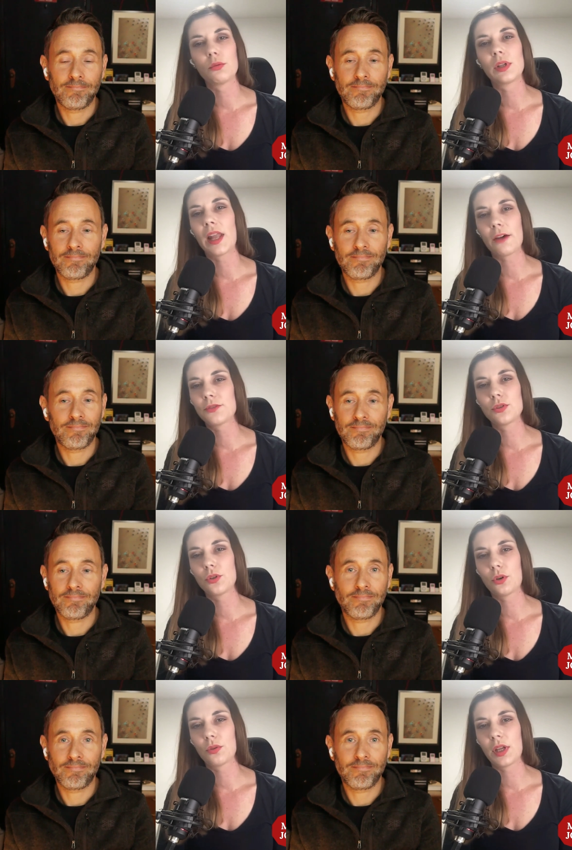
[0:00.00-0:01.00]
Speaker 1: would love to
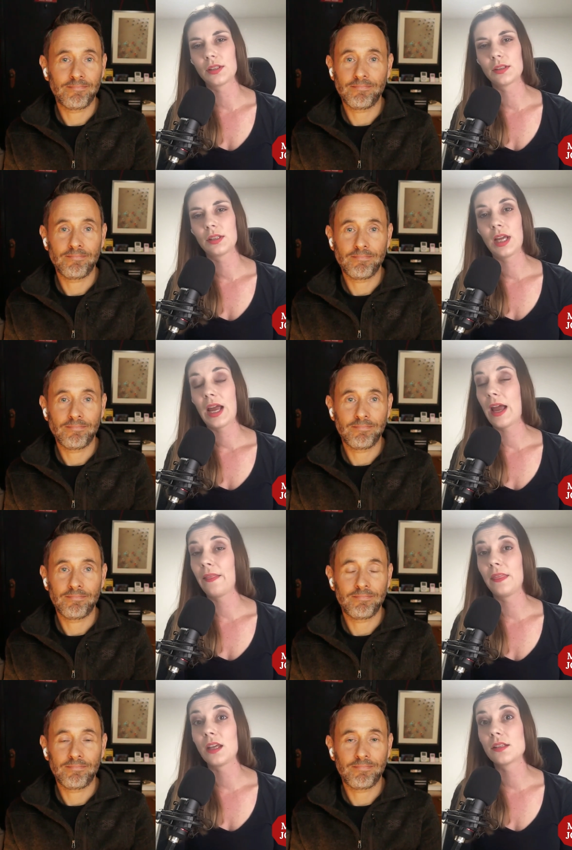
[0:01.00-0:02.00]
know that.
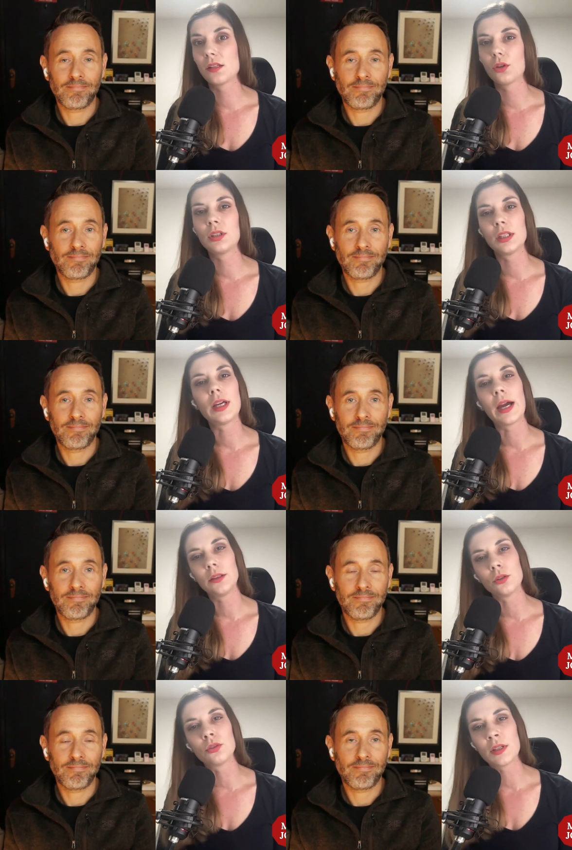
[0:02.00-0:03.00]
And that's not that
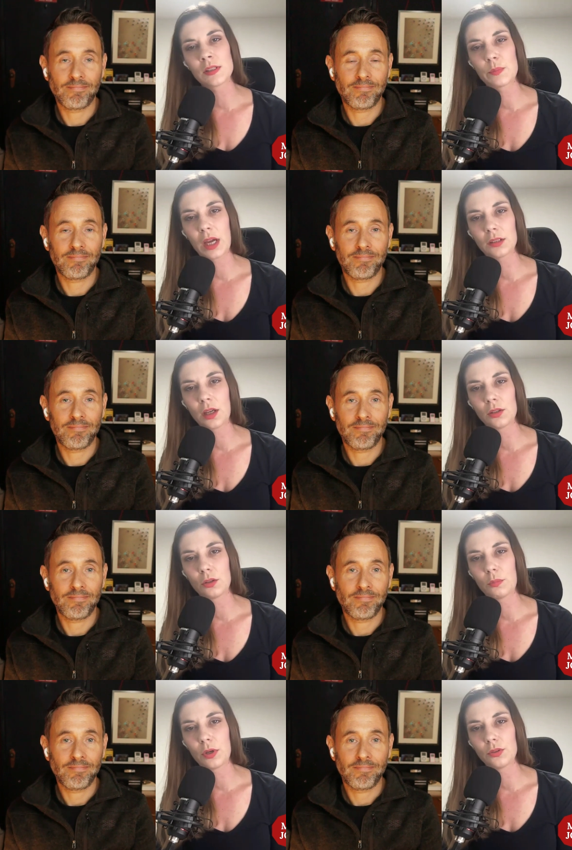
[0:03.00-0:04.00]
I don't respect
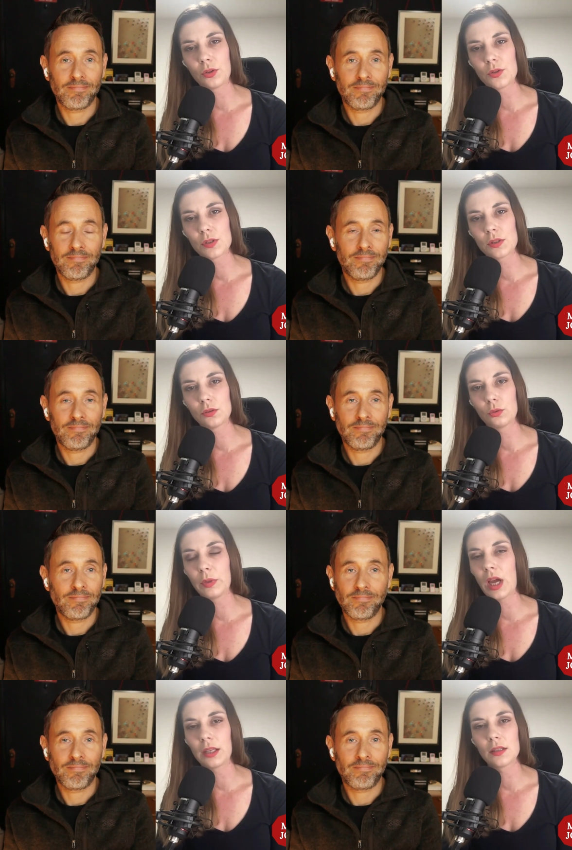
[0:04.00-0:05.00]
entrepreneurs. To
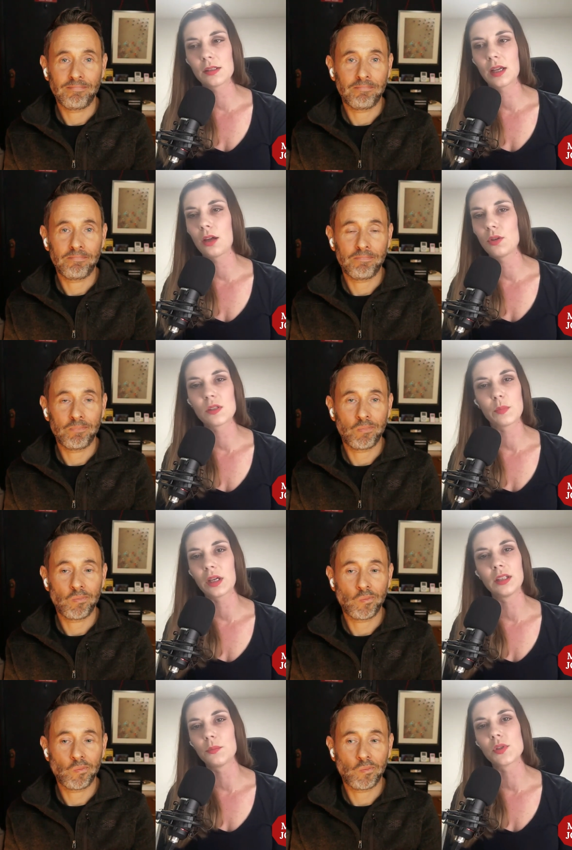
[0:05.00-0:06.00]
be honest, I
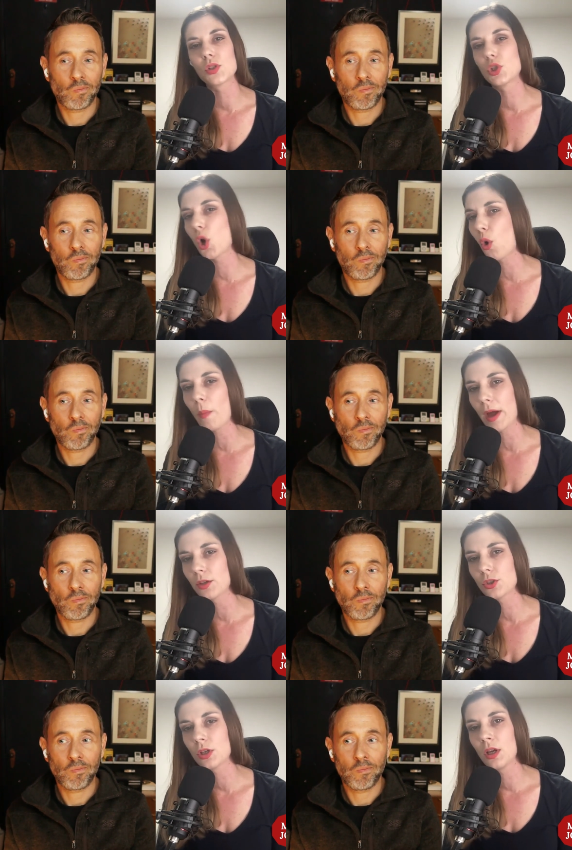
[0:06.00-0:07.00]
respect them so
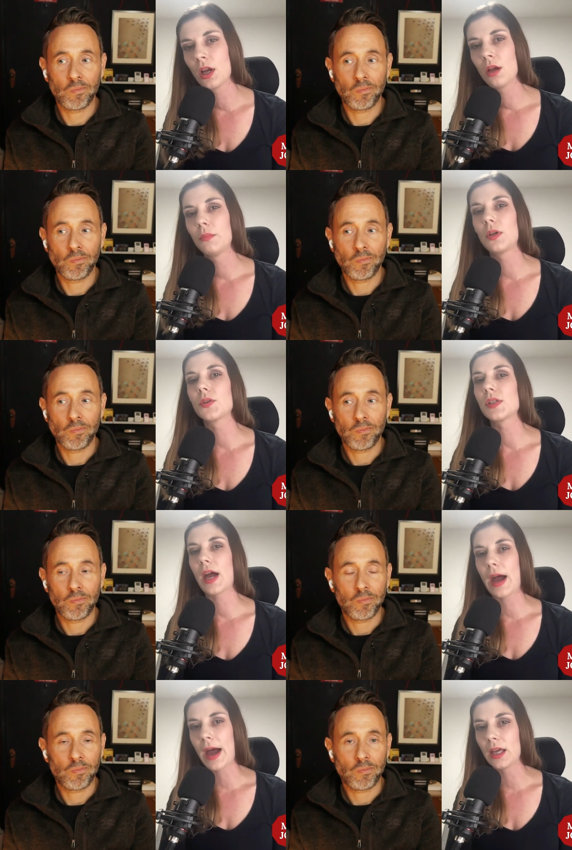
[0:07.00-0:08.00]
much because
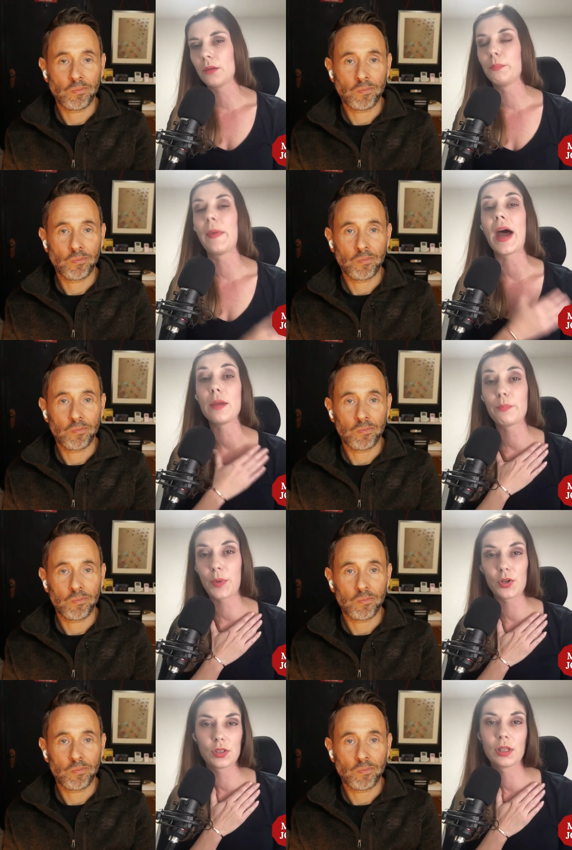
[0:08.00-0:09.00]
I my
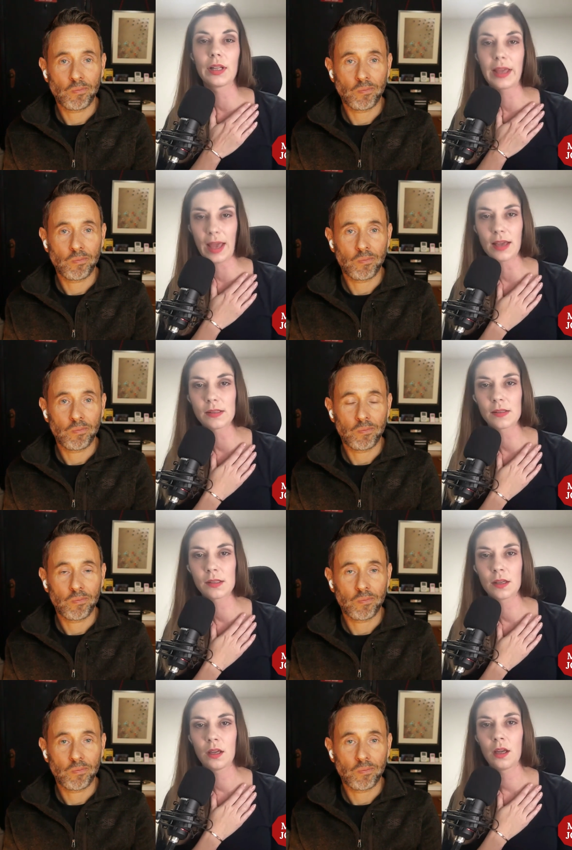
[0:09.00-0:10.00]
personal
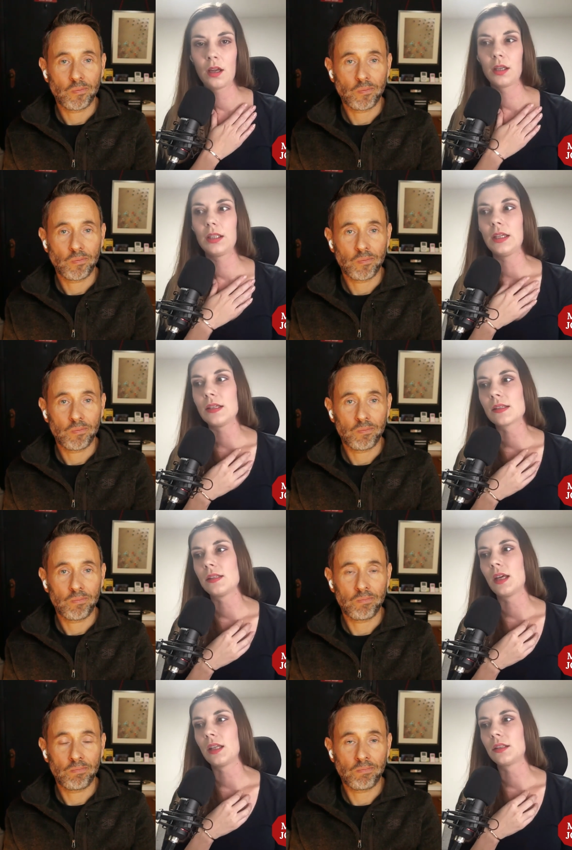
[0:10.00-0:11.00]
guess is
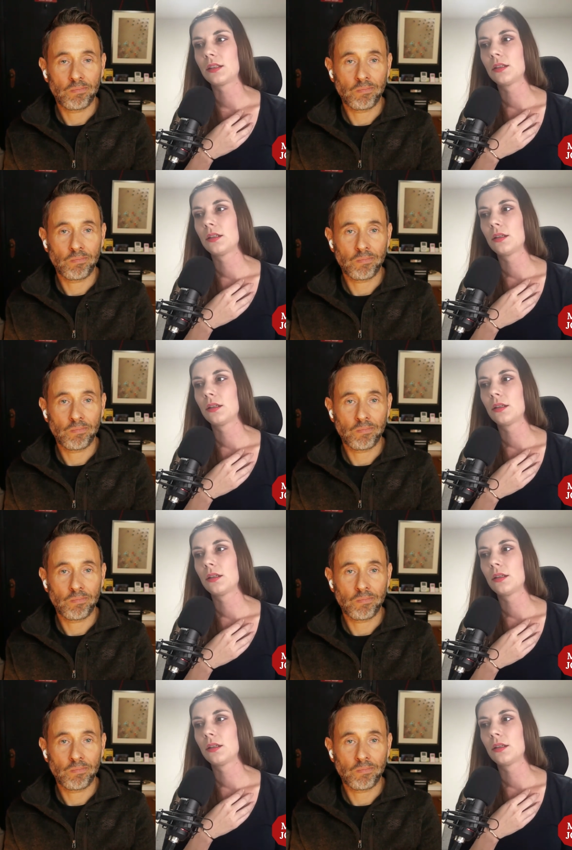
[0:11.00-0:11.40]
that